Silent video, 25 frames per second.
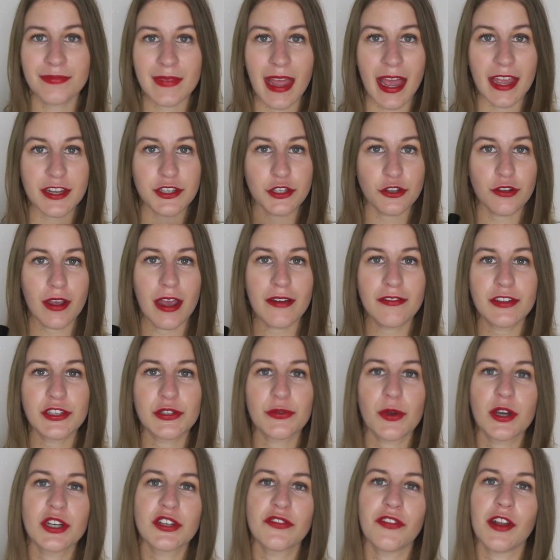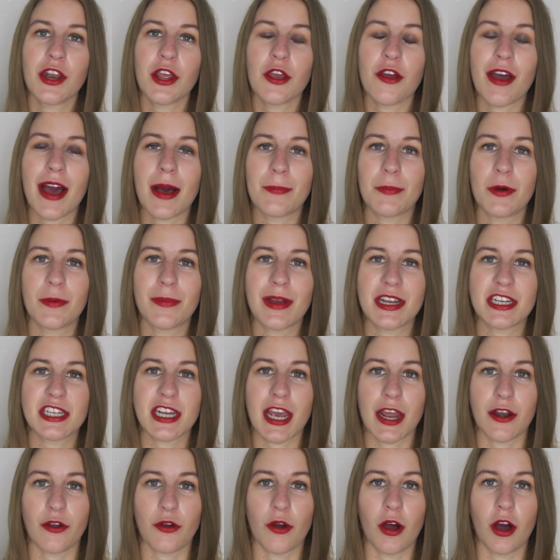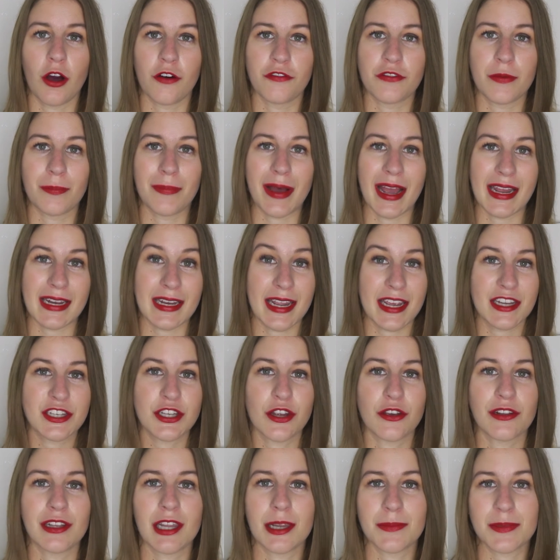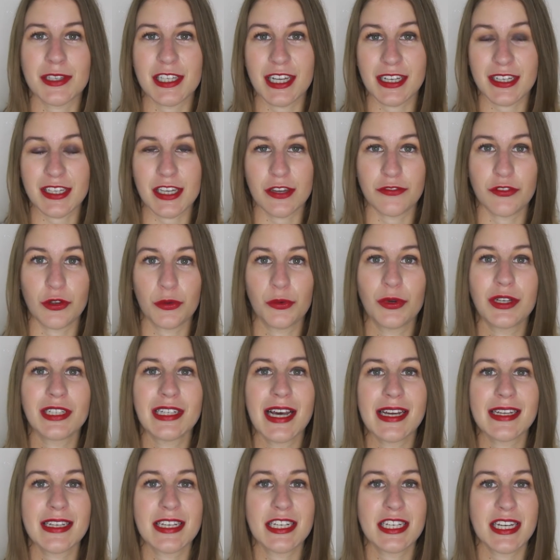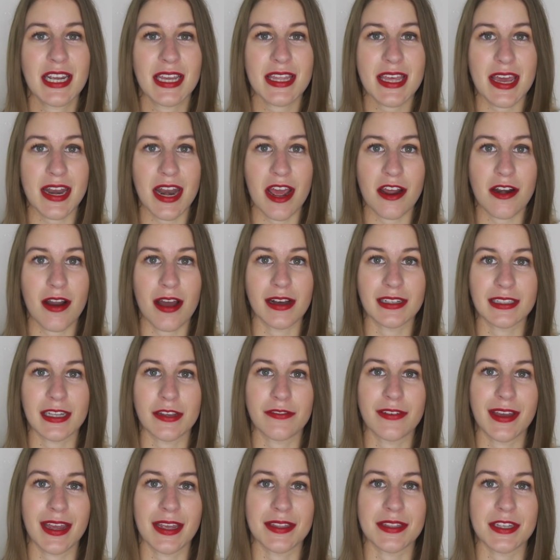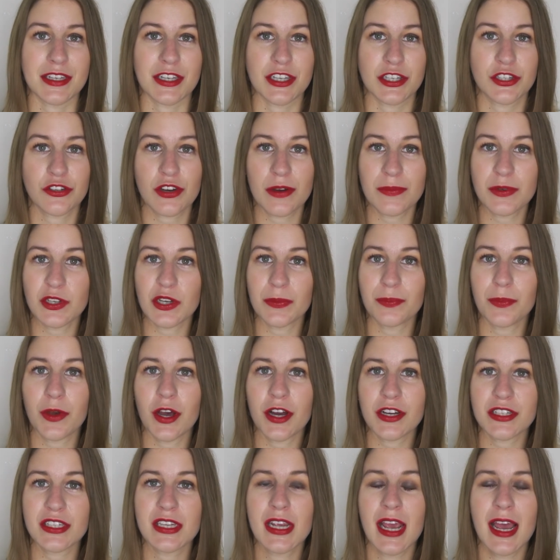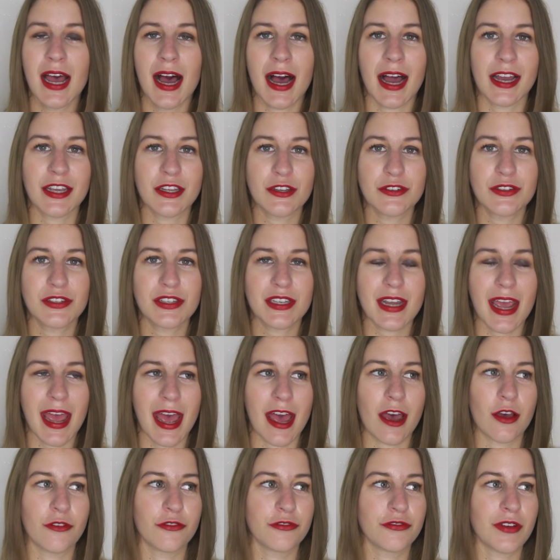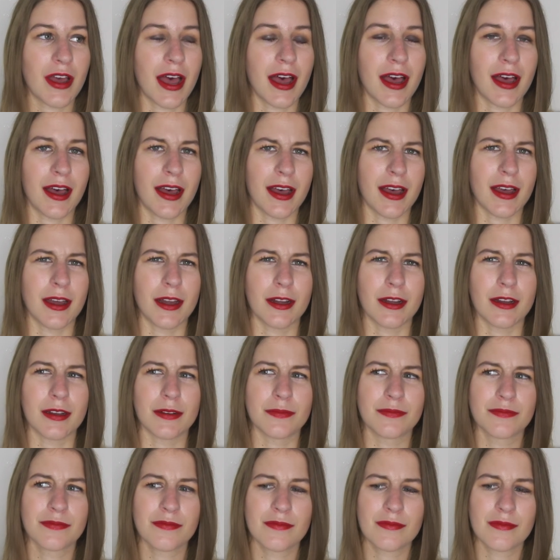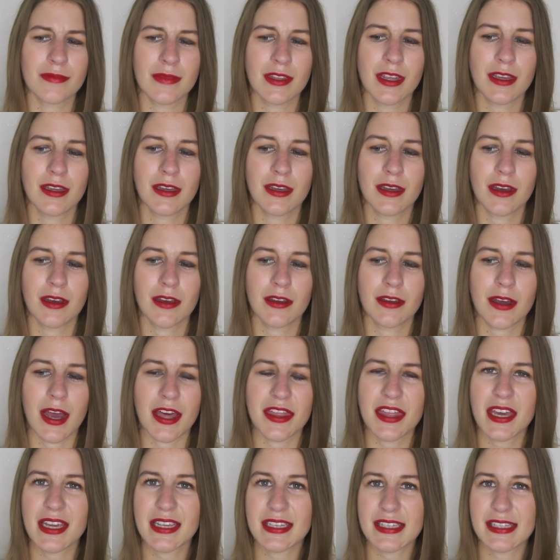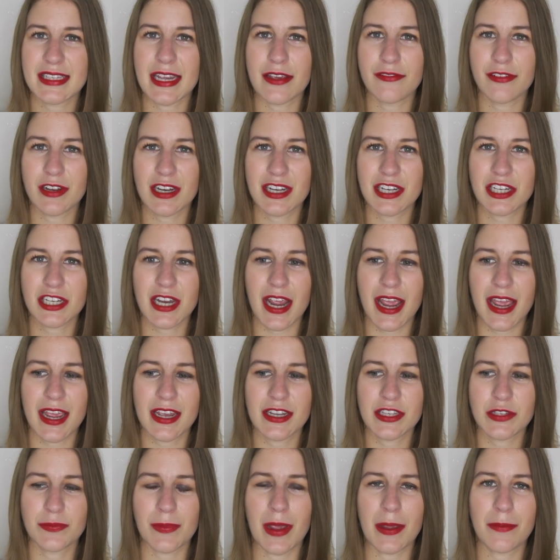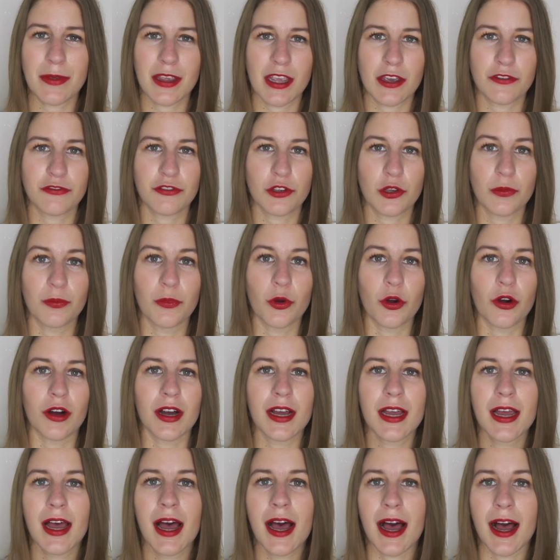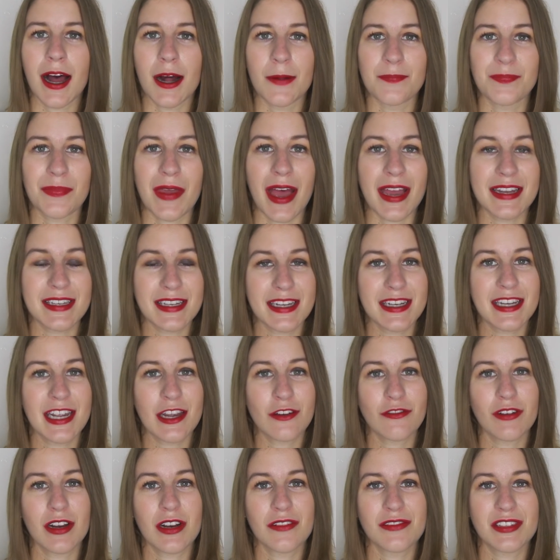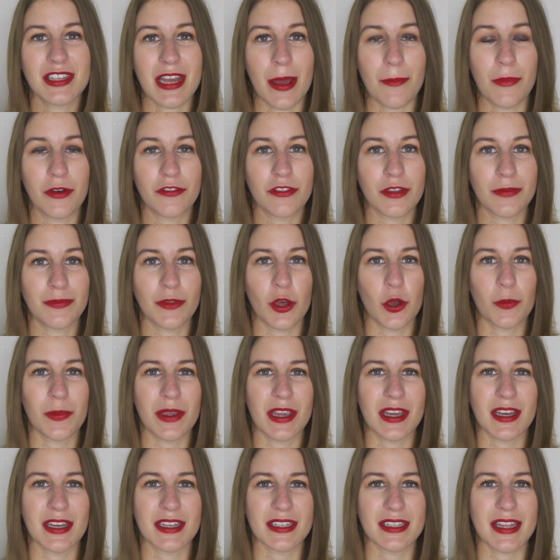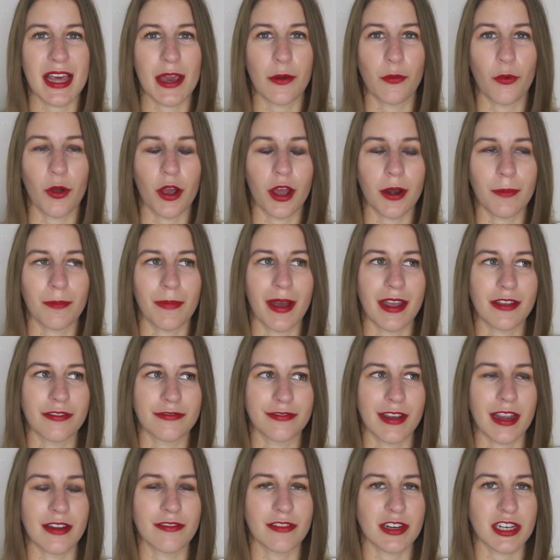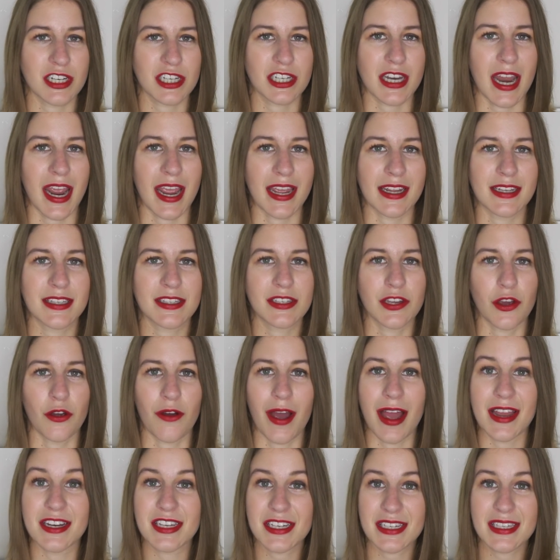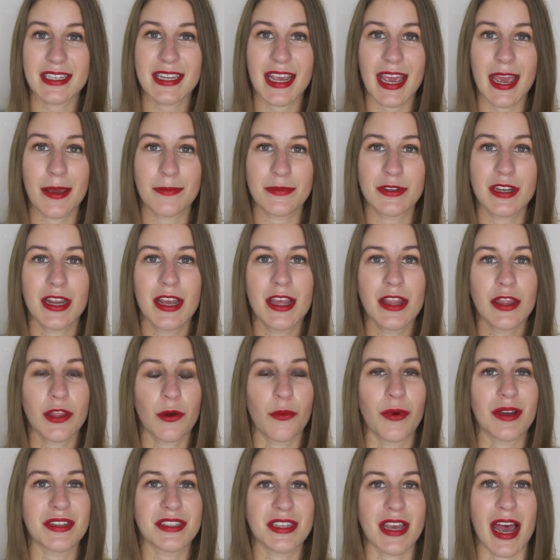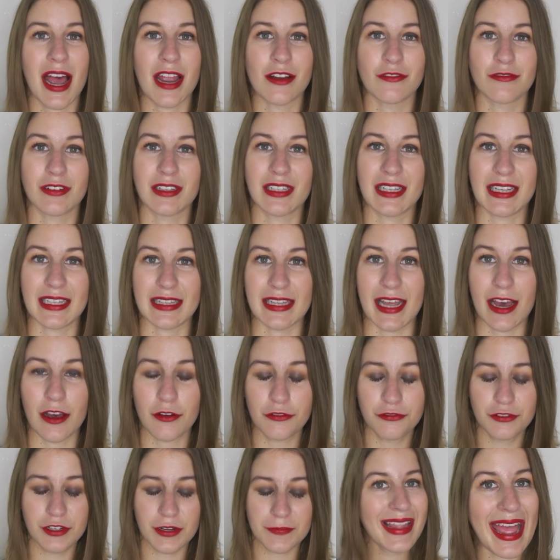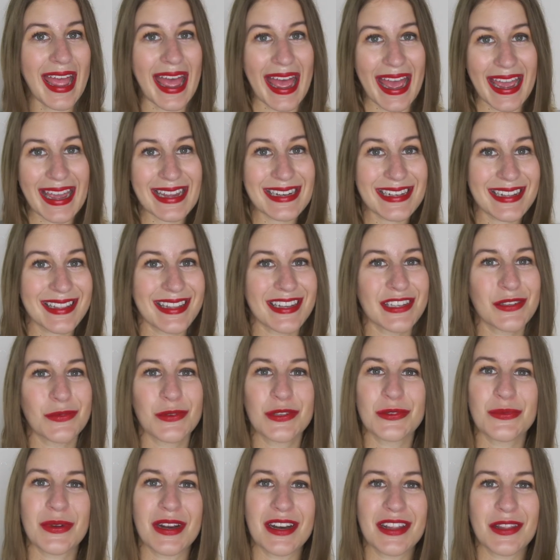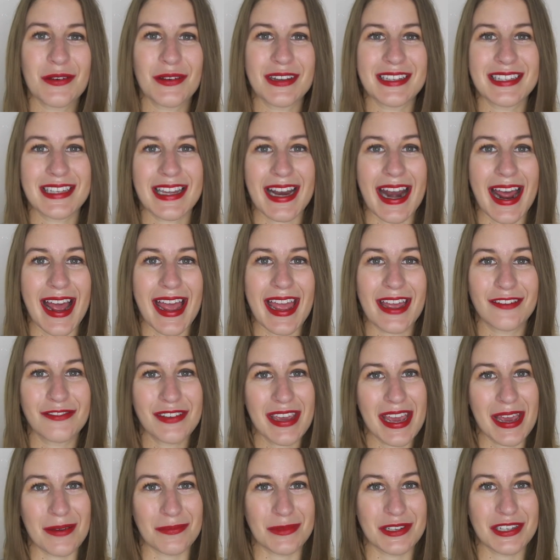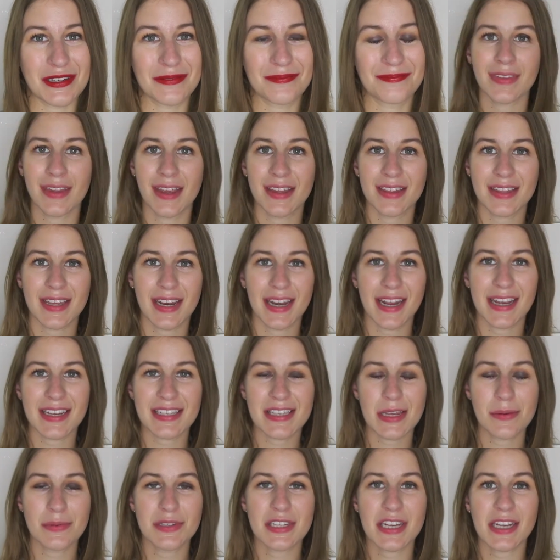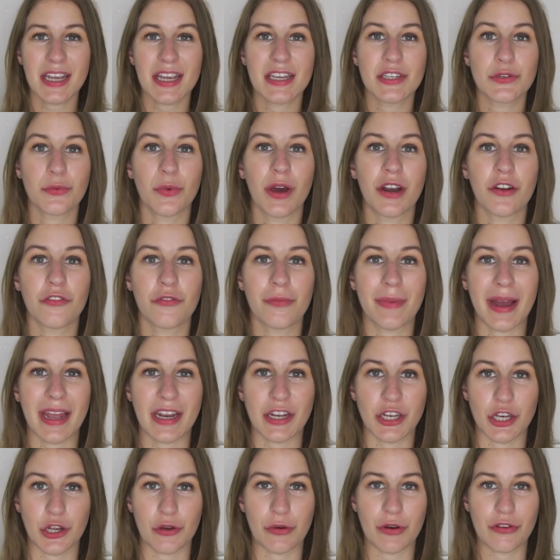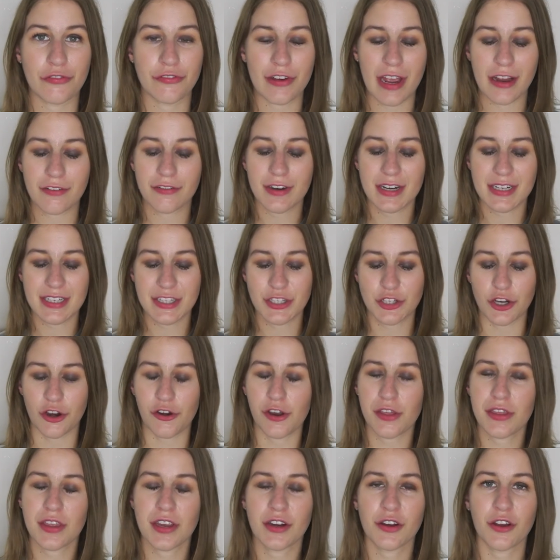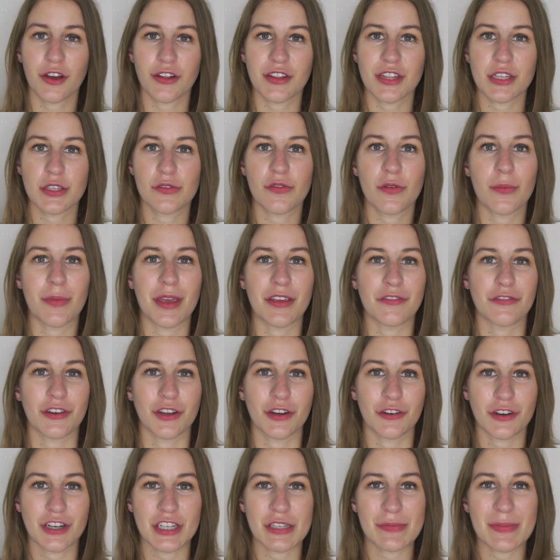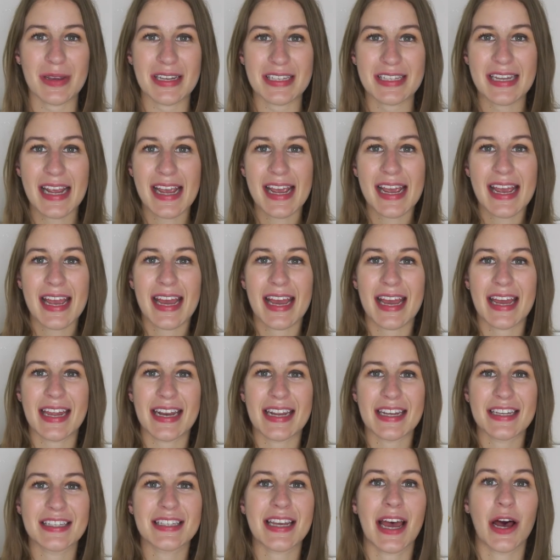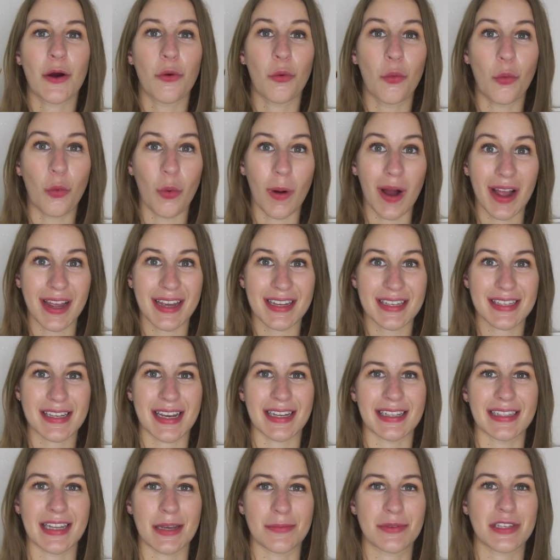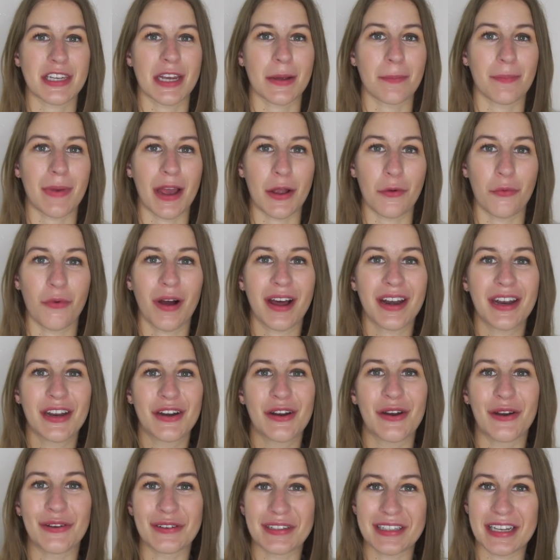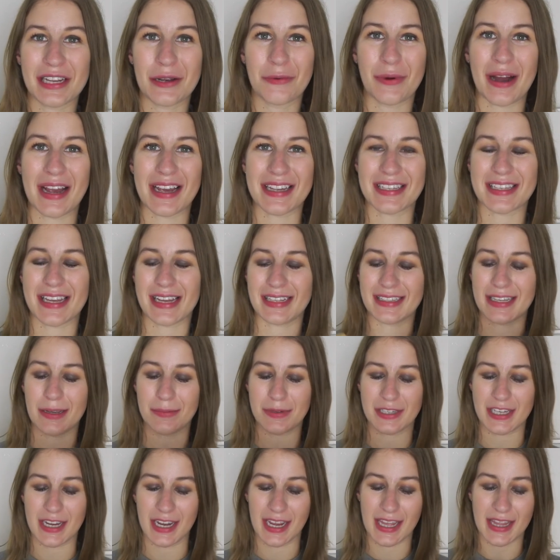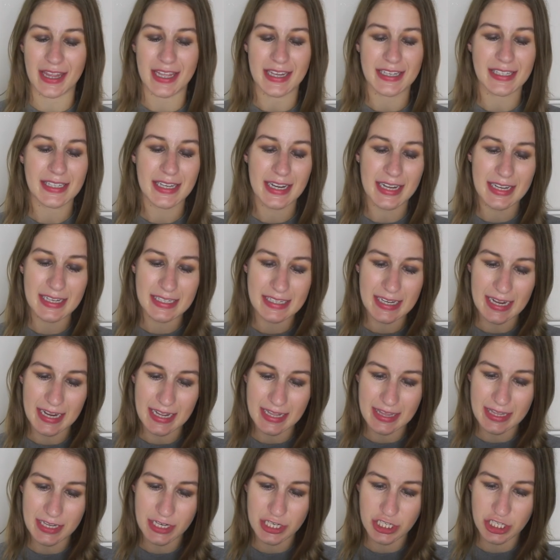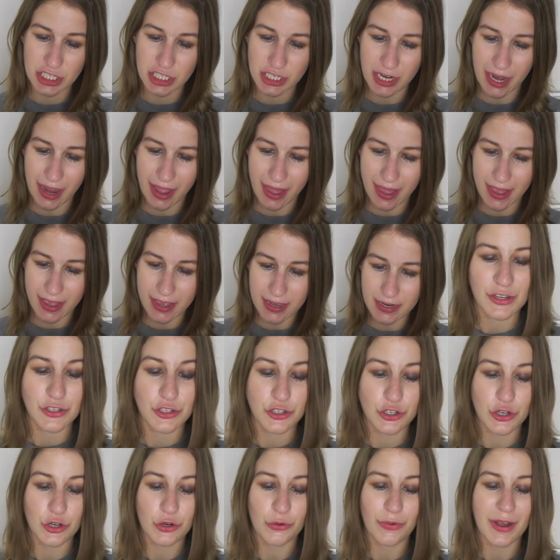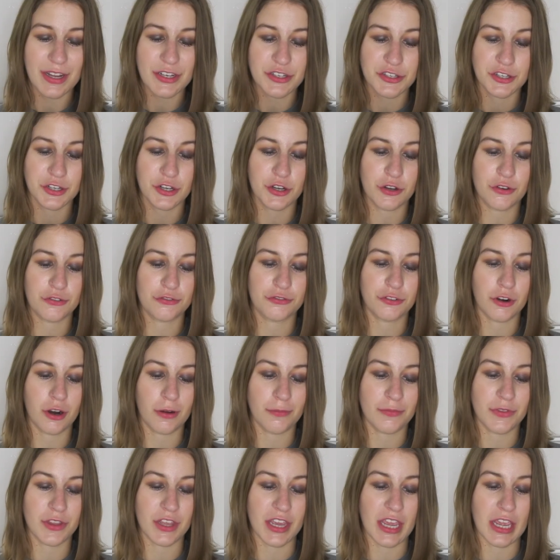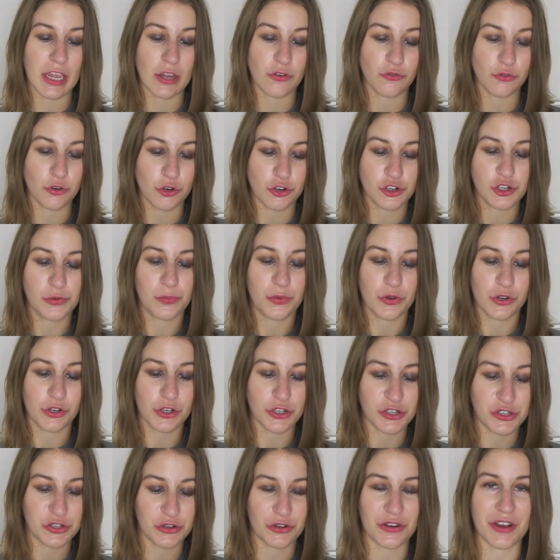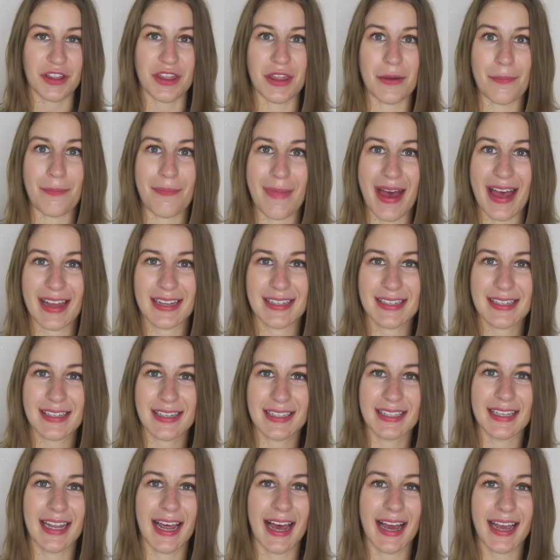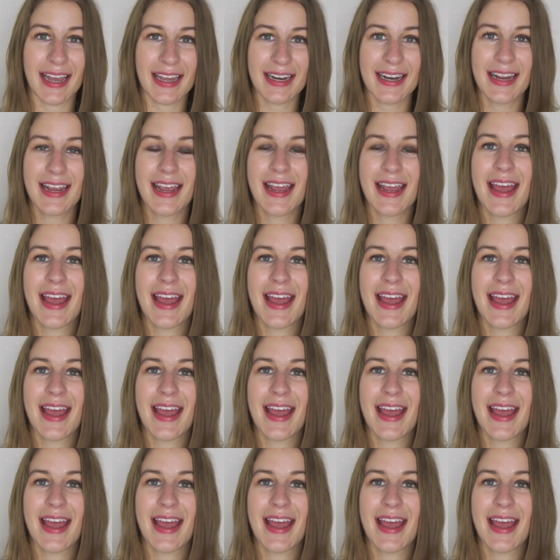I do have a swatch video up on my channel of my Natio lipsticks. If you would like to check that out, I'll leave it in the description box. I used to have a uh, I think seven shades, maybe a few more. Um, I did get rid of some of them though because they weren't my favorite shades, so I just kept the ones that I really loved, and this was one of the ones that I have kept. The next lipstick is one of my newer favorites. Jonathan got this for me for Christmas. It is a YSL lipstick, my one and only YSL lipstick. This is in the shade 212 from the Rouge Pur Couture The Mattes line.